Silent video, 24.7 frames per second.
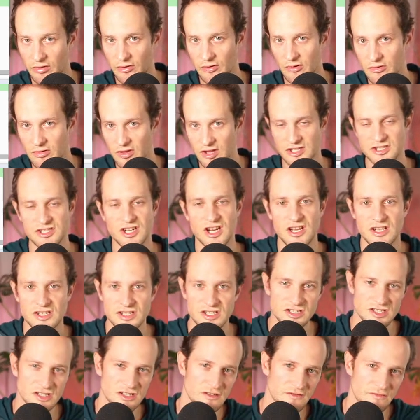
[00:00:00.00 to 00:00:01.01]
through the
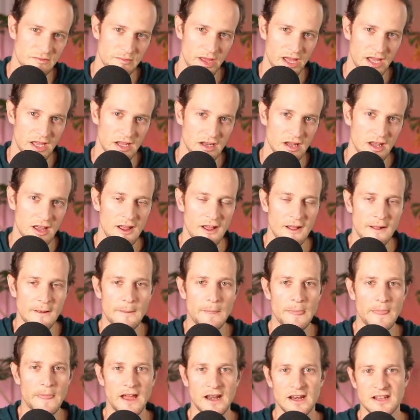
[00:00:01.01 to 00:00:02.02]
changes you've made
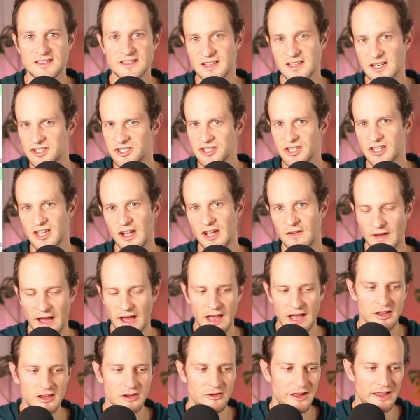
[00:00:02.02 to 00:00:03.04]
and essentially
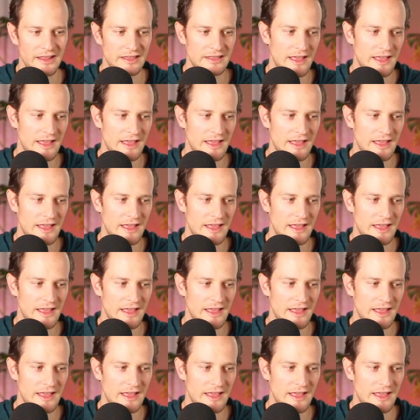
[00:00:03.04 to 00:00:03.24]
evaluate